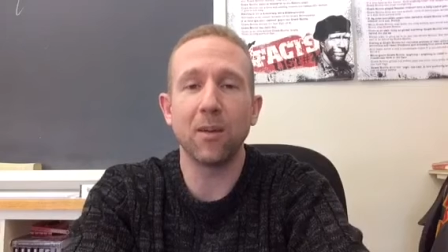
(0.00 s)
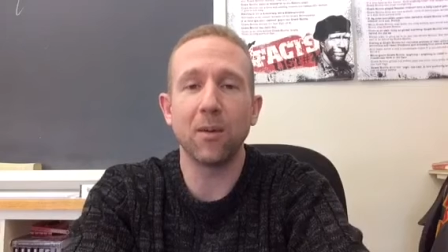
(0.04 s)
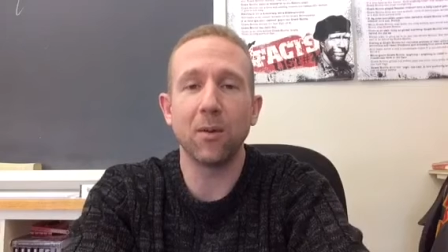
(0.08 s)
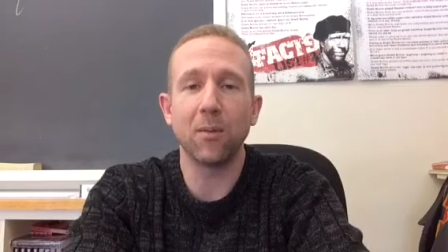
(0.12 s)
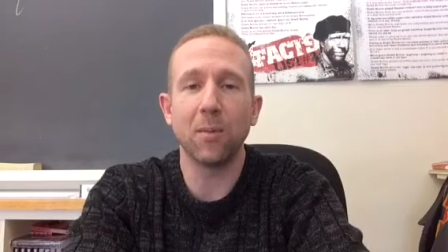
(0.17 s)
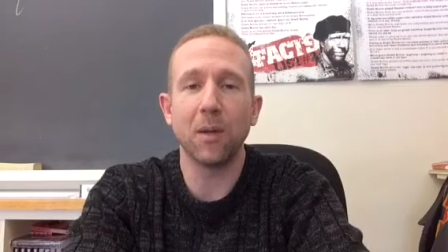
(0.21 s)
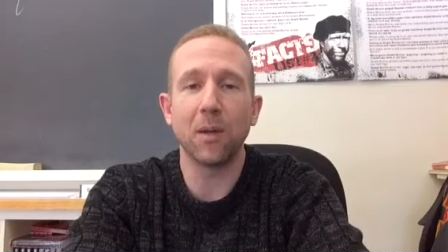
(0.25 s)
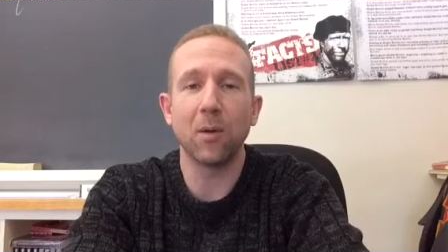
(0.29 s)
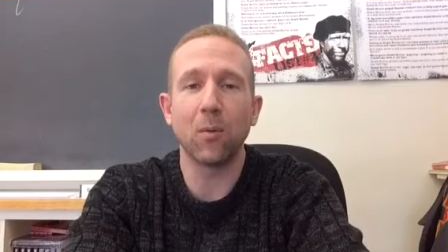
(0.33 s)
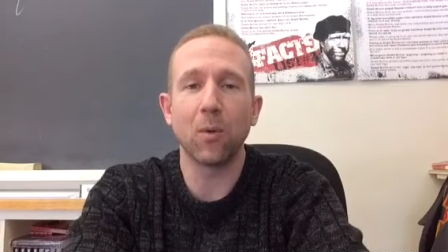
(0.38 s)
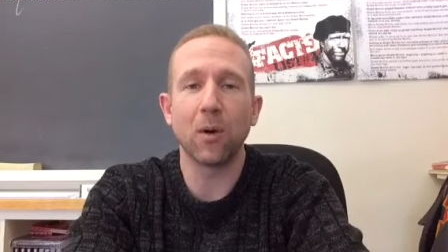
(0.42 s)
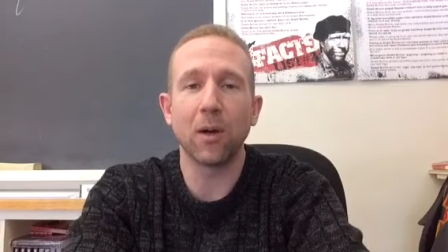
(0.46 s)
you to
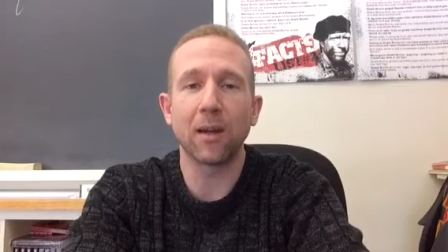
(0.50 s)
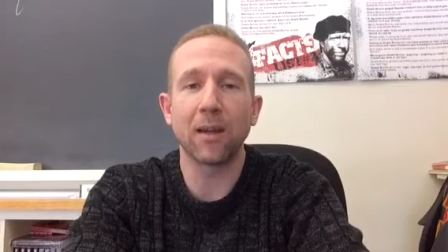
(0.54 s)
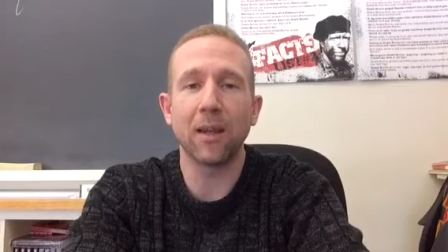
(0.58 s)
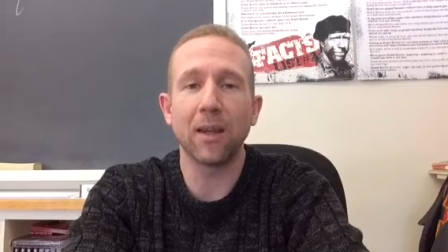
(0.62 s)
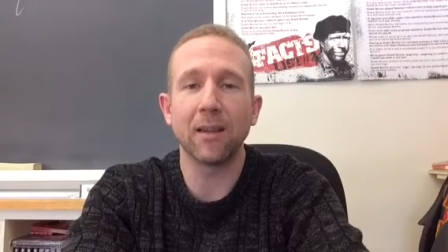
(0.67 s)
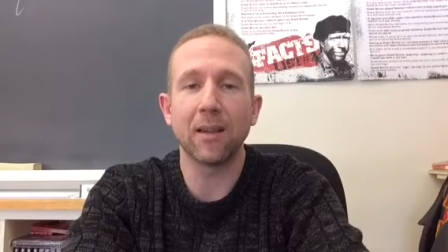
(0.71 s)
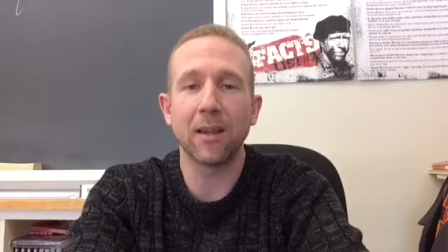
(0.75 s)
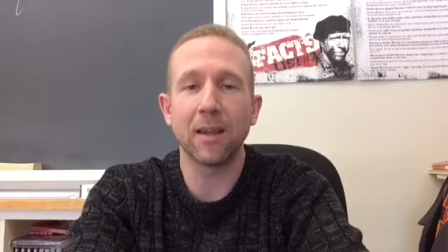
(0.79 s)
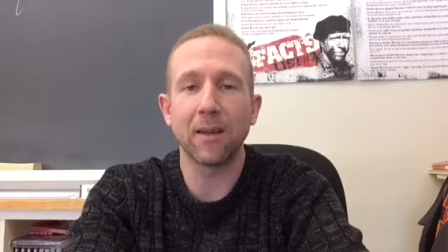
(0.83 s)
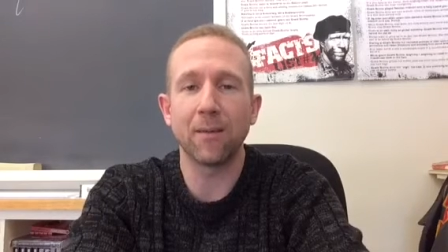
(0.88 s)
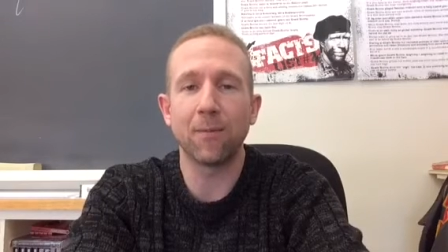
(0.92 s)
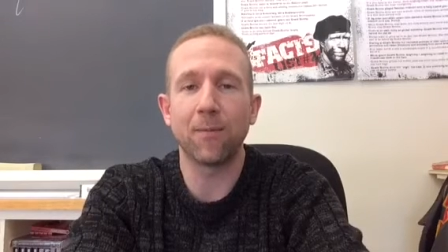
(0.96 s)
be
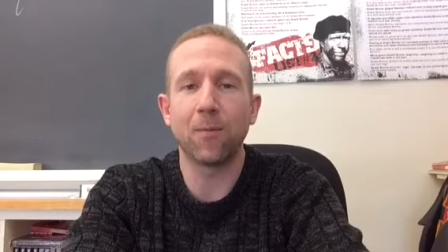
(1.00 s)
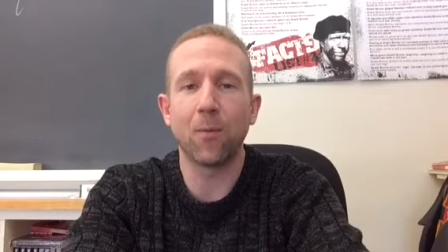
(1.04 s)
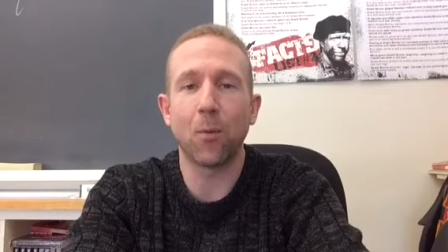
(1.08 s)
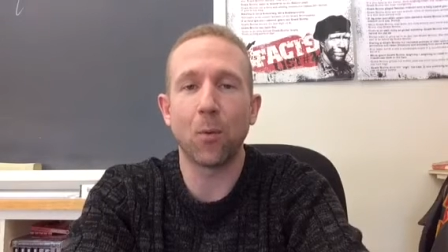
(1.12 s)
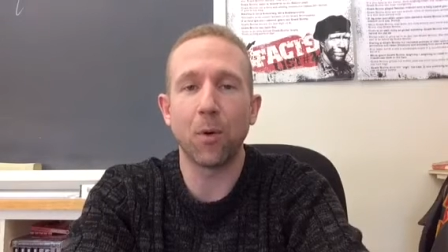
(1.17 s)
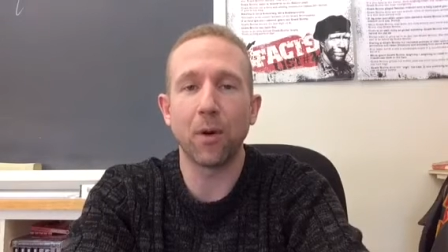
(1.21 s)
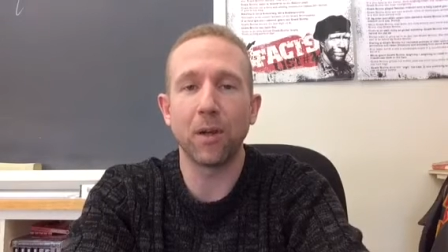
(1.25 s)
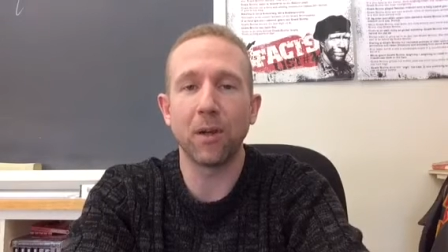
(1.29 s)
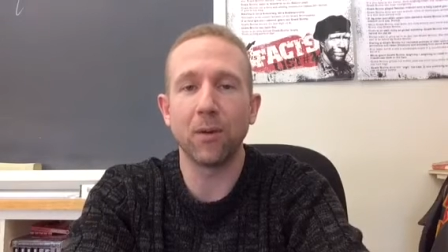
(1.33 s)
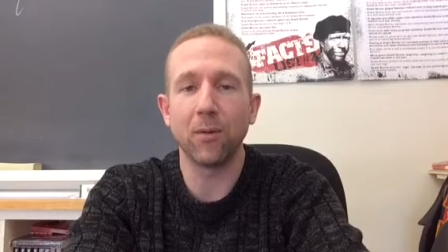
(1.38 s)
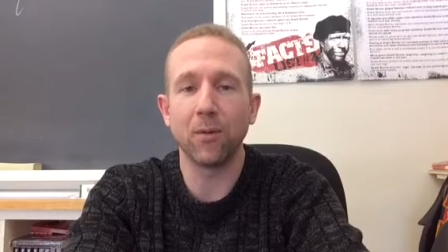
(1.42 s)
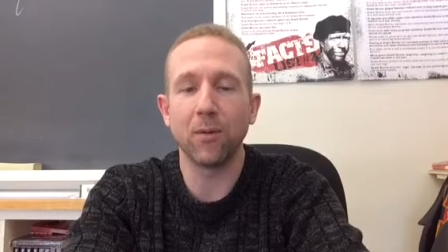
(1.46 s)
working like
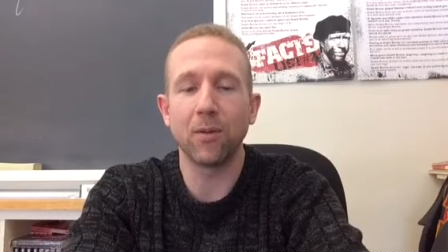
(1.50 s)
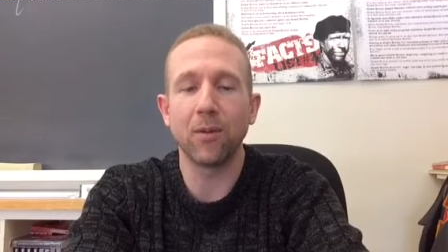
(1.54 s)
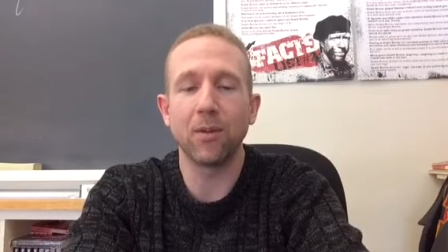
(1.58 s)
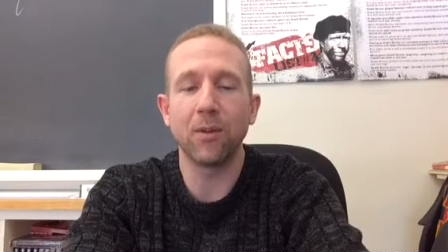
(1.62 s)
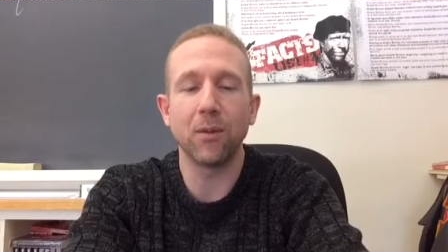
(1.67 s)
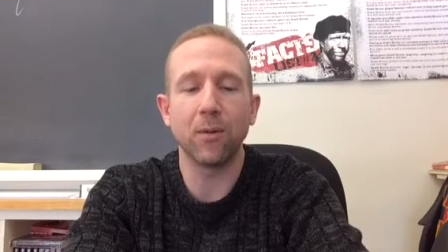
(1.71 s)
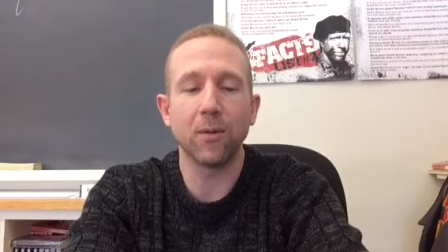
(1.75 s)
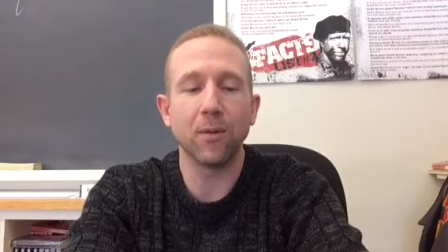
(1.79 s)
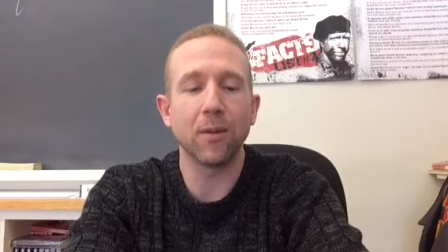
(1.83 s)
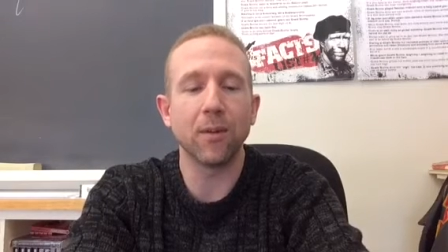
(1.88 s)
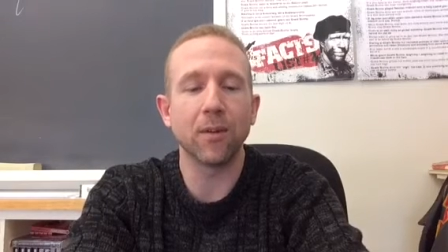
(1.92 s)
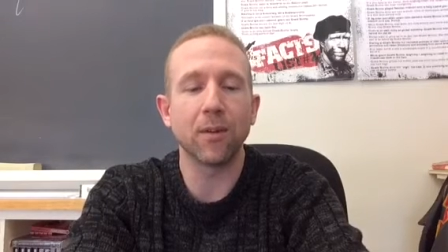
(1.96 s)
4U
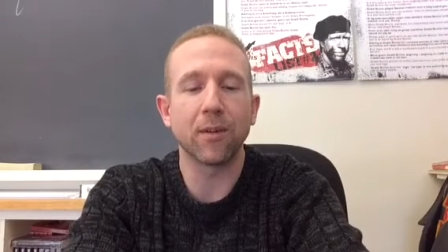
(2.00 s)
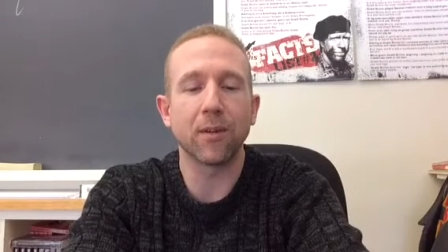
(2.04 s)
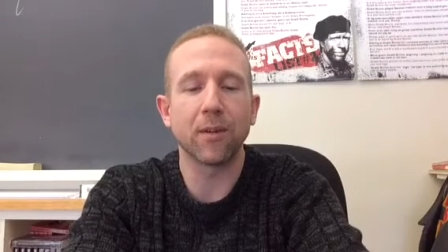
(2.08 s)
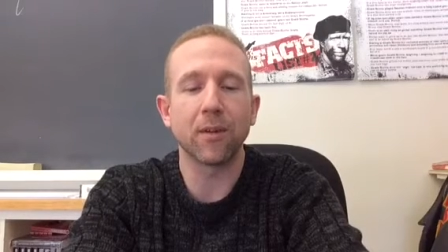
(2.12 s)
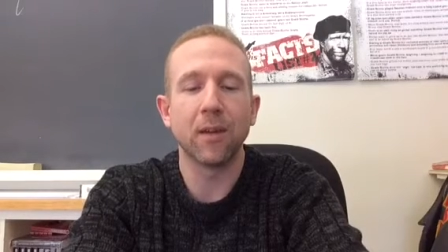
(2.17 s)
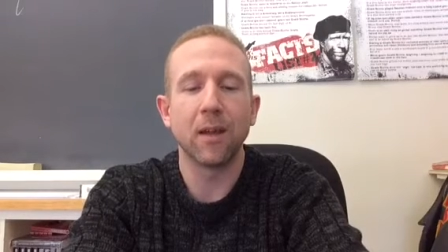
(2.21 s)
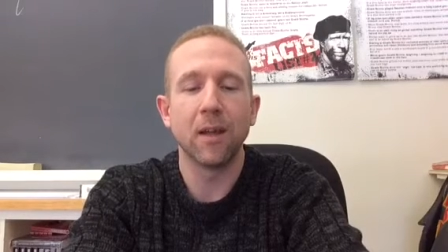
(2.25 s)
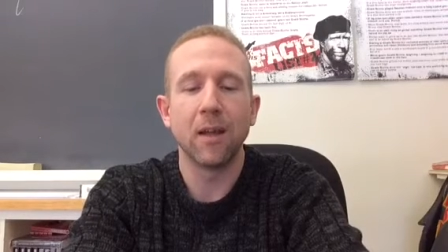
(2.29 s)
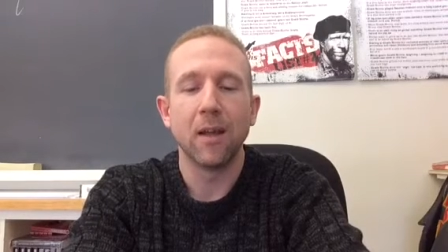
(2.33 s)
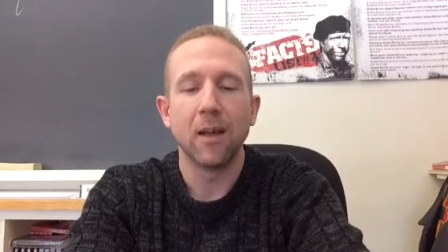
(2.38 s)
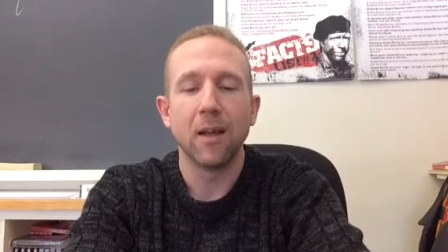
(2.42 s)
students.